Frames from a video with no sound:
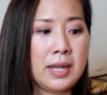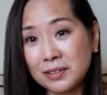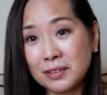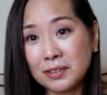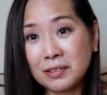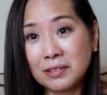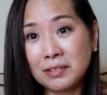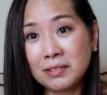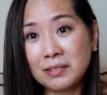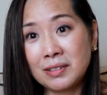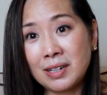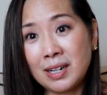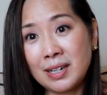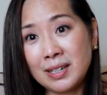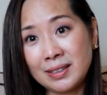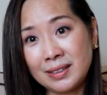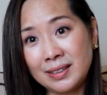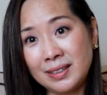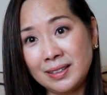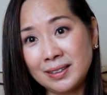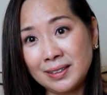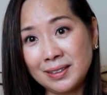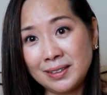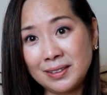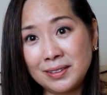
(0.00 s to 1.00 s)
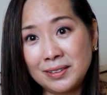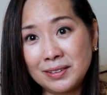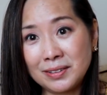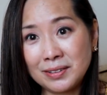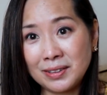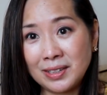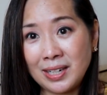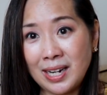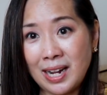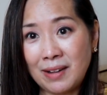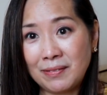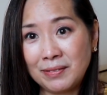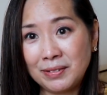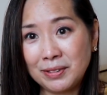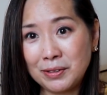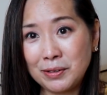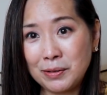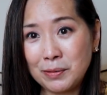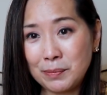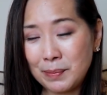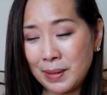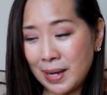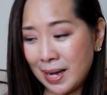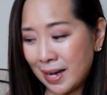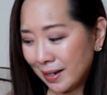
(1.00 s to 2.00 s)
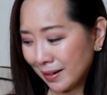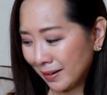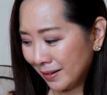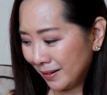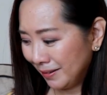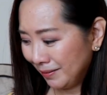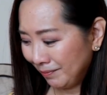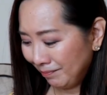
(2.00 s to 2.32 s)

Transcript: So I think this is gonna have to go back.